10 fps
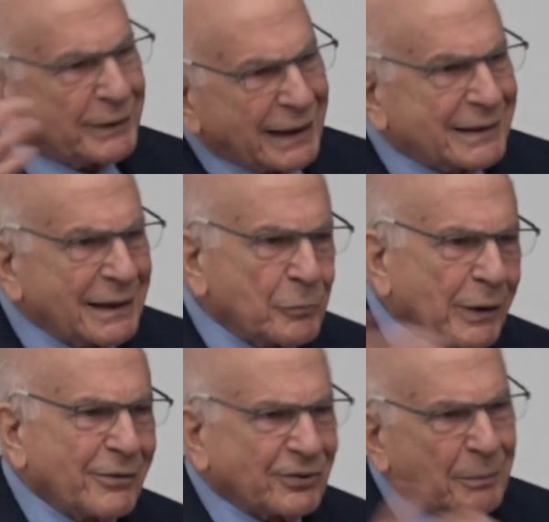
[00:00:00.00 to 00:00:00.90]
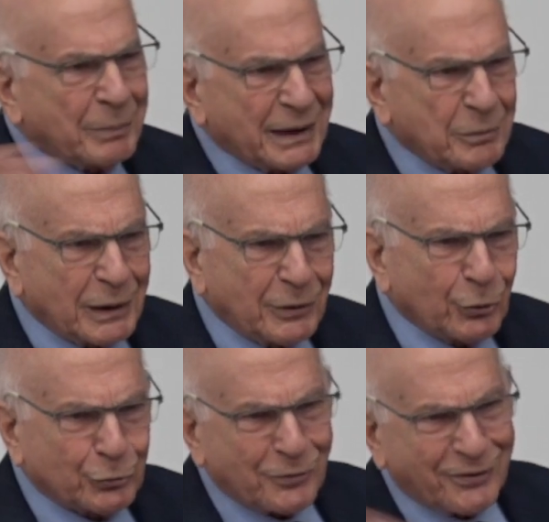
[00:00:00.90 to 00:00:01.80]
predicting whether somebody will
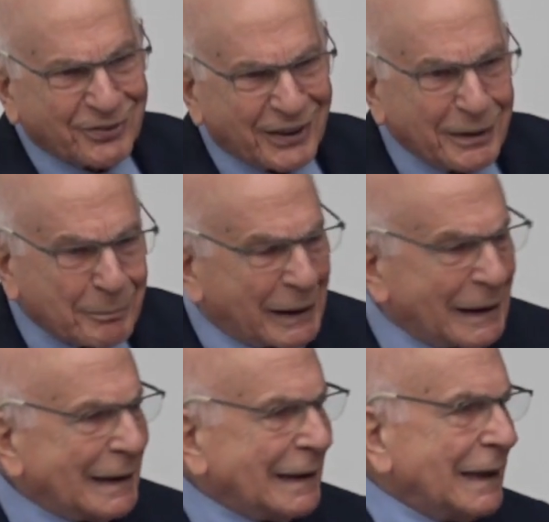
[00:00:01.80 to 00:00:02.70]
go to the cinema,